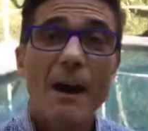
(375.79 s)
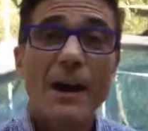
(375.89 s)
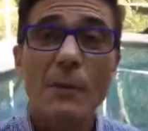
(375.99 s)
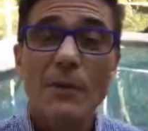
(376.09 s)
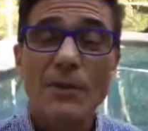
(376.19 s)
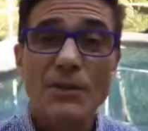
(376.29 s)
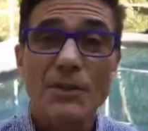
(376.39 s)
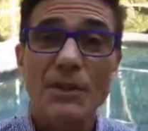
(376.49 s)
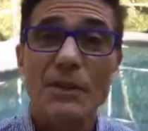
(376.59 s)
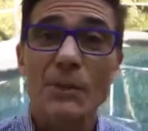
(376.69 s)
All right, well, this
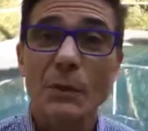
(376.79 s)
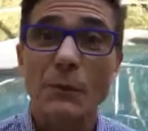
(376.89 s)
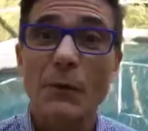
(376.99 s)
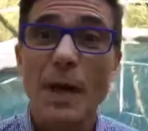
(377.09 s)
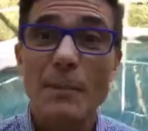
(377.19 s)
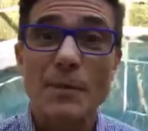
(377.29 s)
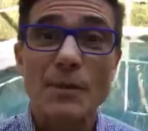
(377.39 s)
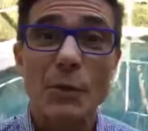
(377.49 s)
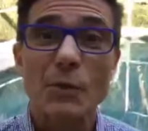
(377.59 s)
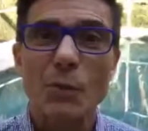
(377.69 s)
is going to do it for
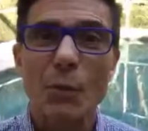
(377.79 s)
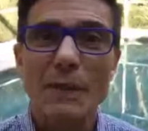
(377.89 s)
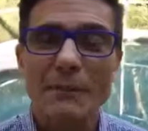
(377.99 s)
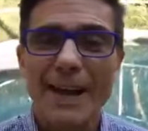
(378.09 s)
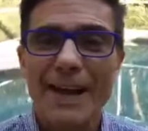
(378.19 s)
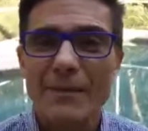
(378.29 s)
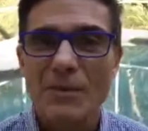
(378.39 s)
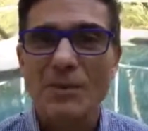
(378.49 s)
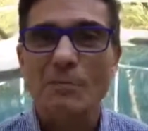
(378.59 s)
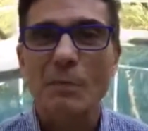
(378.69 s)
episode 25.
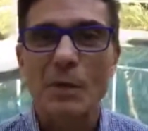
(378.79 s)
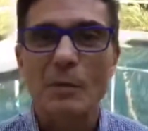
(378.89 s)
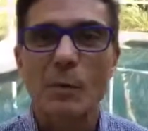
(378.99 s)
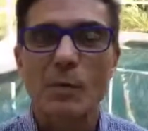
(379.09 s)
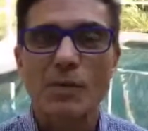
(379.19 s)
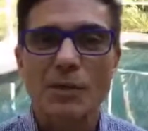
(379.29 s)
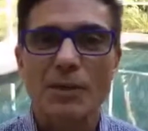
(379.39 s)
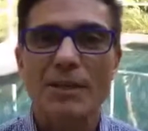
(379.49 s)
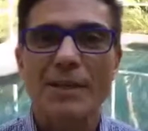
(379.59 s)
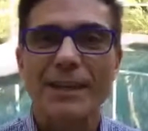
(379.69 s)
This is Bernie
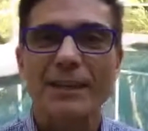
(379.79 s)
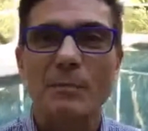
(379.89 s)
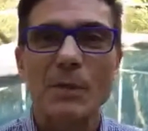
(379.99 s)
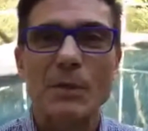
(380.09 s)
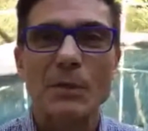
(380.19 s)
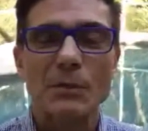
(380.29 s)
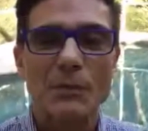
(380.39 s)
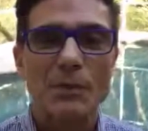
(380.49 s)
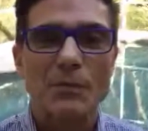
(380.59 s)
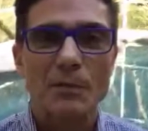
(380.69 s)
Borges, executive producer
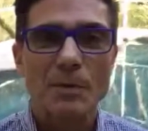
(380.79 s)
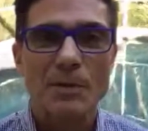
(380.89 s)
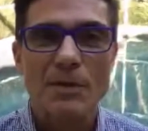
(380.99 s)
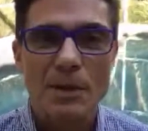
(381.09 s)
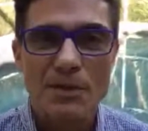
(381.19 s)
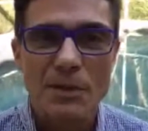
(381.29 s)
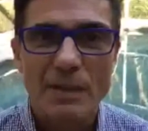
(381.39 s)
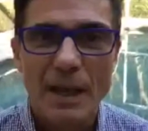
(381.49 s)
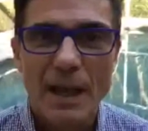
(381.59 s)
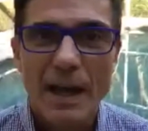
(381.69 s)
of Social Business
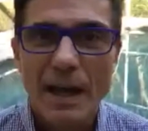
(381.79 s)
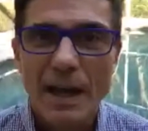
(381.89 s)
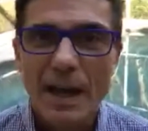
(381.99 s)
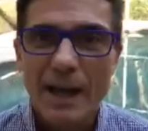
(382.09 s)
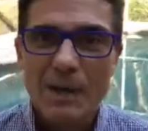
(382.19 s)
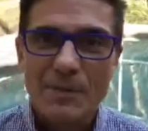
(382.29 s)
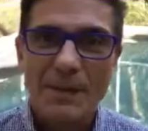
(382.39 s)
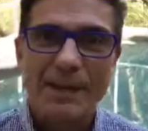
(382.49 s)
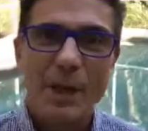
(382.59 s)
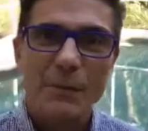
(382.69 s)
Engine. I am
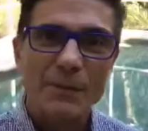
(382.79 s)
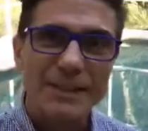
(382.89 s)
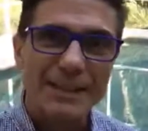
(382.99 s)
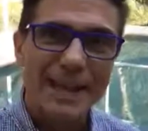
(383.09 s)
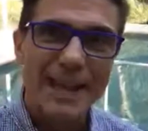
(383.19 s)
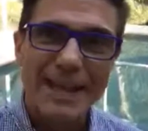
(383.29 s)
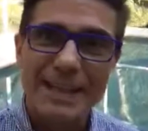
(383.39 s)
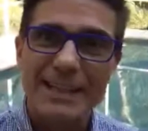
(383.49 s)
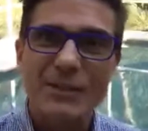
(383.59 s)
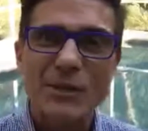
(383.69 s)
signing off for today,
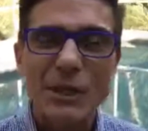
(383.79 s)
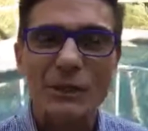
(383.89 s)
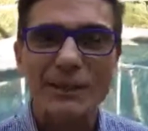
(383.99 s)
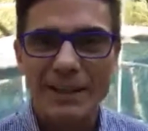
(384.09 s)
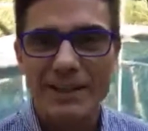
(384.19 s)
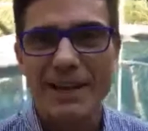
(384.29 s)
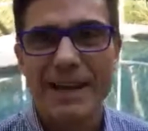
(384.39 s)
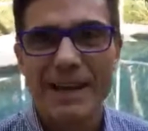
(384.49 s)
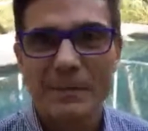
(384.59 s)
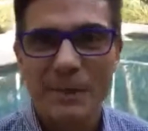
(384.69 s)
and until next
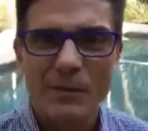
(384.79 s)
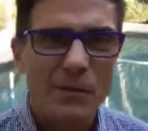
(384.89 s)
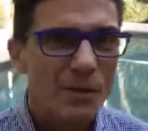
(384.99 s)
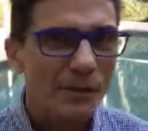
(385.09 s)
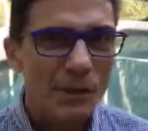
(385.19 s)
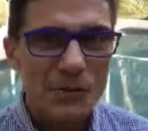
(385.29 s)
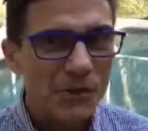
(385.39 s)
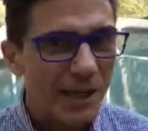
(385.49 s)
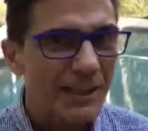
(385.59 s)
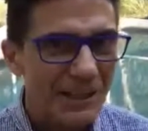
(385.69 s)
time, even though it's a little
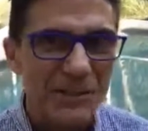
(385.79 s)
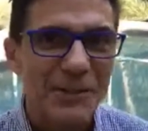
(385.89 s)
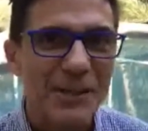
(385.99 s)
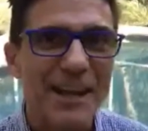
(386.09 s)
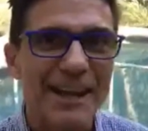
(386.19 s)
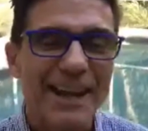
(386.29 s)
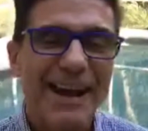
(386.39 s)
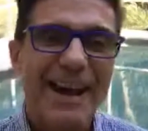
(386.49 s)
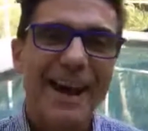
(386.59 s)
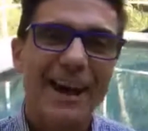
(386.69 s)
shady here today,
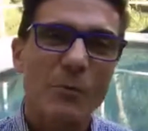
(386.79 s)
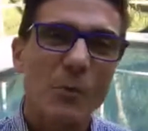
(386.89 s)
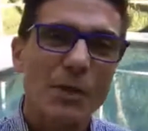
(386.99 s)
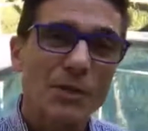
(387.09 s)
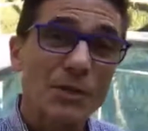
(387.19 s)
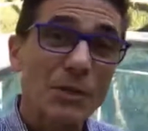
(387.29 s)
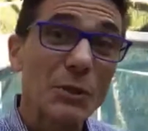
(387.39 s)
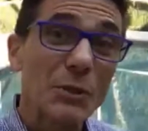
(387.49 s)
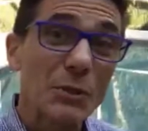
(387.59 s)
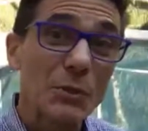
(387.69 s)
I wish
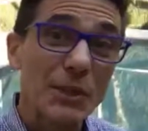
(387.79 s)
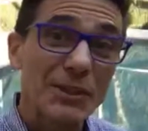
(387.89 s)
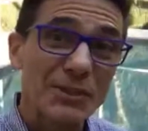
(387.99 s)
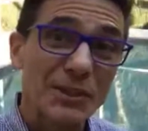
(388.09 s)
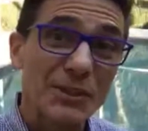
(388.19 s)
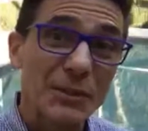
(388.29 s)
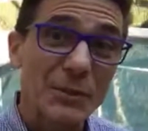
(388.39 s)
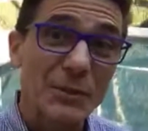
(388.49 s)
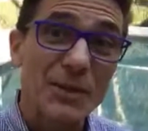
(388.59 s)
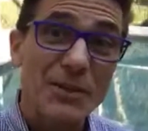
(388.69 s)
you
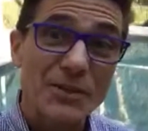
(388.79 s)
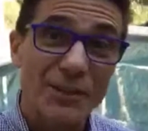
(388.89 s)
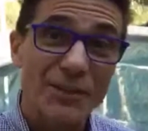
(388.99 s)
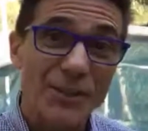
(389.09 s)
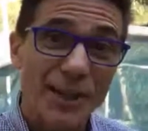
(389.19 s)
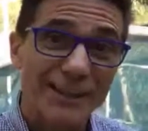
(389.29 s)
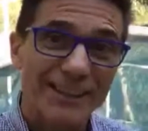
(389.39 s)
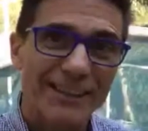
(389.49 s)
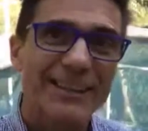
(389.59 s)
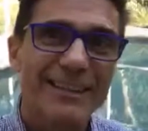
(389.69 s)
continued sunshine.
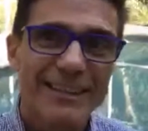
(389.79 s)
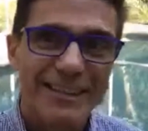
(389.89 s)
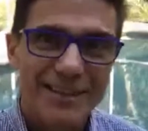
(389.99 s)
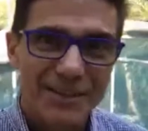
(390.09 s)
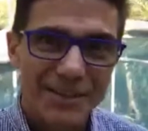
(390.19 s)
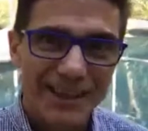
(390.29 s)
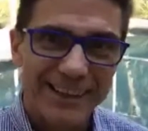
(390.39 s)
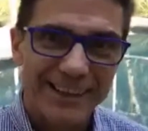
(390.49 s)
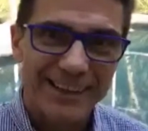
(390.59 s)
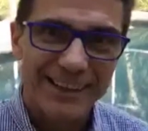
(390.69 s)
See ya.